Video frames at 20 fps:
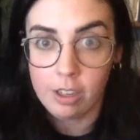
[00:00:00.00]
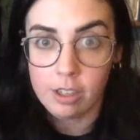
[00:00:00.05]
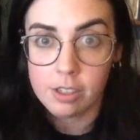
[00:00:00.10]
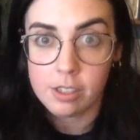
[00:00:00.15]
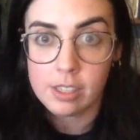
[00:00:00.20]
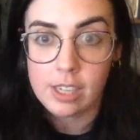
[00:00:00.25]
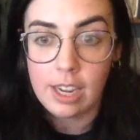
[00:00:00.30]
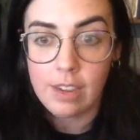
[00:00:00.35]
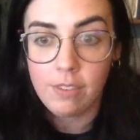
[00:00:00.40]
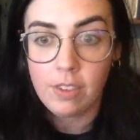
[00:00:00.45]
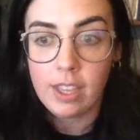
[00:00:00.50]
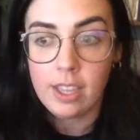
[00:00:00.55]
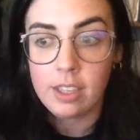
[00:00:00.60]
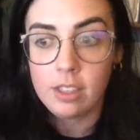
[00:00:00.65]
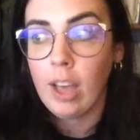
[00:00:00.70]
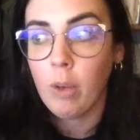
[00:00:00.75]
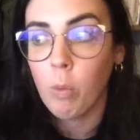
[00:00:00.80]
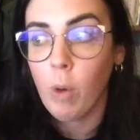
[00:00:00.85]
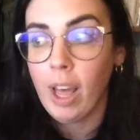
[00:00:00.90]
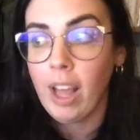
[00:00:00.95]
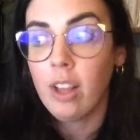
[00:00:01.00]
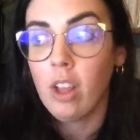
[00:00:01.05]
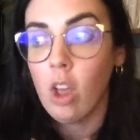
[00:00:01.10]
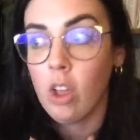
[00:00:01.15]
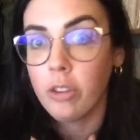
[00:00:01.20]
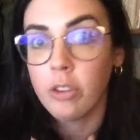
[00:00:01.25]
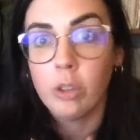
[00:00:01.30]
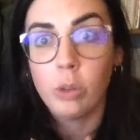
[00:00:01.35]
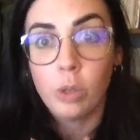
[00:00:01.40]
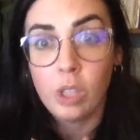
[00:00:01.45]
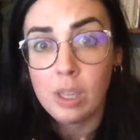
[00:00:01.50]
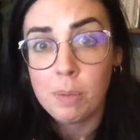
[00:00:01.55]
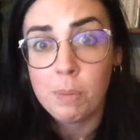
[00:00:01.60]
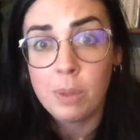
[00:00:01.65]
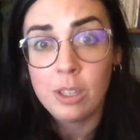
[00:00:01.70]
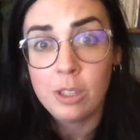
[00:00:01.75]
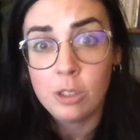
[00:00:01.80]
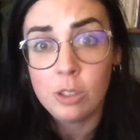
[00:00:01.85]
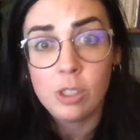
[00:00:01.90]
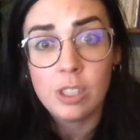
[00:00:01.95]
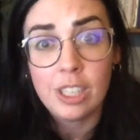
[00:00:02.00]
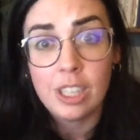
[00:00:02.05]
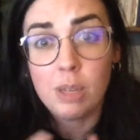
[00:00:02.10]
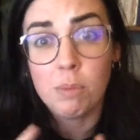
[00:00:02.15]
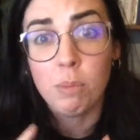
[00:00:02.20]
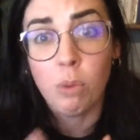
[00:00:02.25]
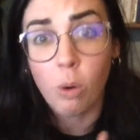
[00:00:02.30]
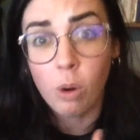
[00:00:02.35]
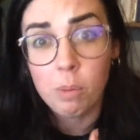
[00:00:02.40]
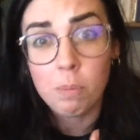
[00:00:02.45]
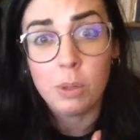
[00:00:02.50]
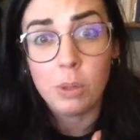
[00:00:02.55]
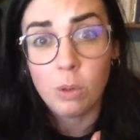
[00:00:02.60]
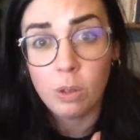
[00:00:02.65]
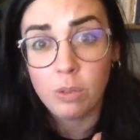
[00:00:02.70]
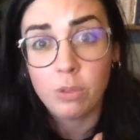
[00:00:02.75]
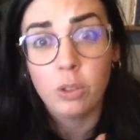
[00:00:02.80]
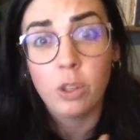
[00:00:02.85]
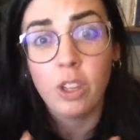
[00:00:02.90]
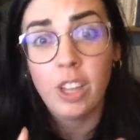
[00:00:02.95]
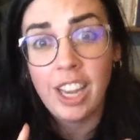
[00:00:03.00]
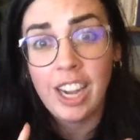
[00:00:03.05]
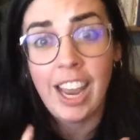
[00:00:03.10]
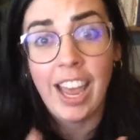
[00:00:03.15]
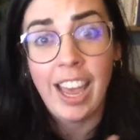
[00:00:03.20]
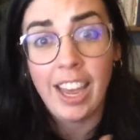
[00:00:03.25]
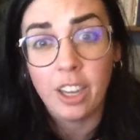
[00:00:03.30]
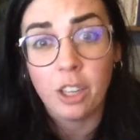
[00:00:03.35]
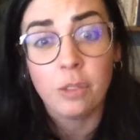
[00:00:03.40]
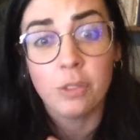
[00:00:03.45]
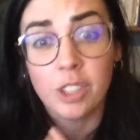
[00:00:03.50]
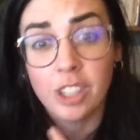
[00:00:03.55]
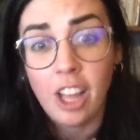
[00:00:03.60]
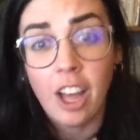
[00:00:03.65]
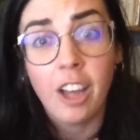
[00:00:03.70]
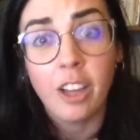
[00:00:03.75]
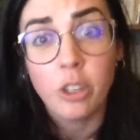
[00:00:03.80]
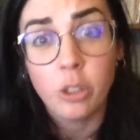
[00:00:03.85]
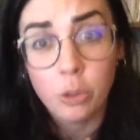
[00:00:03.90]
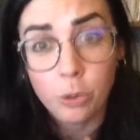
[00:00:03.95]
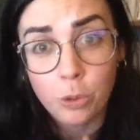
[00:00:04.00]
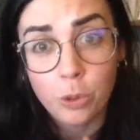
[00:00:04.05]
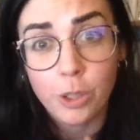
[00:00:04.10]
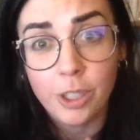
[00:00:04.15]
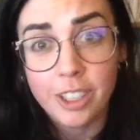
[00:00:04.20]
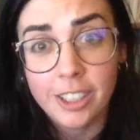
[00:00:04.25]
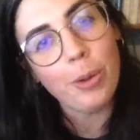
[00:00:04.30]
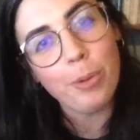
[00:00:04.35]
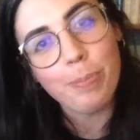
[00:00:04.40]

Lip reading: savings while also keeping your city more beautiful and a heck of a lot cooler.